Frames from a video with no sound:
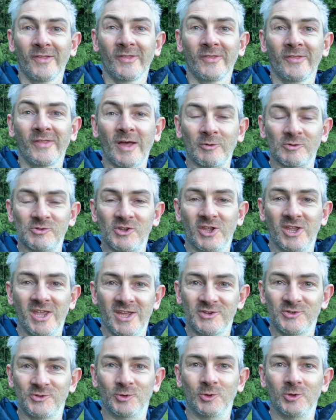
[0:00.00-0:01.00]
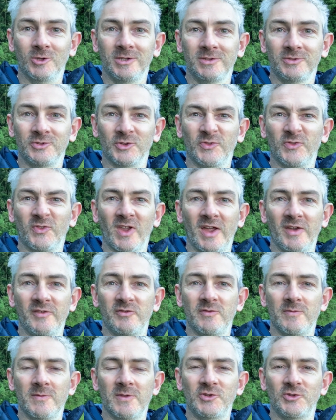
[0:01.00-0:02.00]
That was the Kestrel just flying
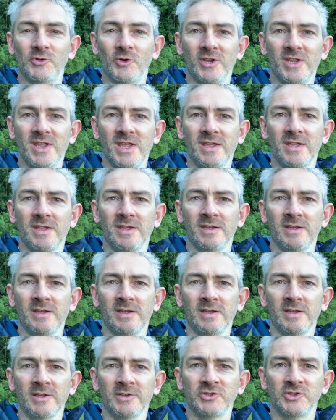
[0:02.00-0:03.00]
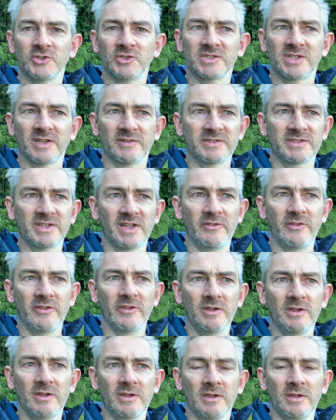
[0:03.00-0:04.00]
from the tree. Just as I've said, they're
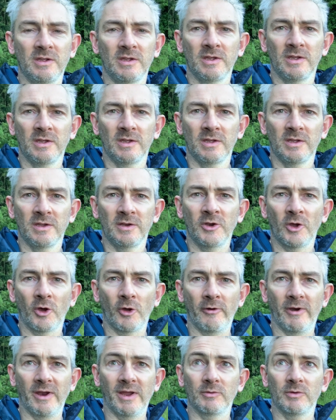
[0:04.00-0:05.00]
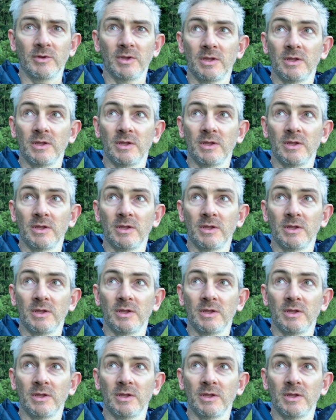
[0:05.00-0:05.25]
not around.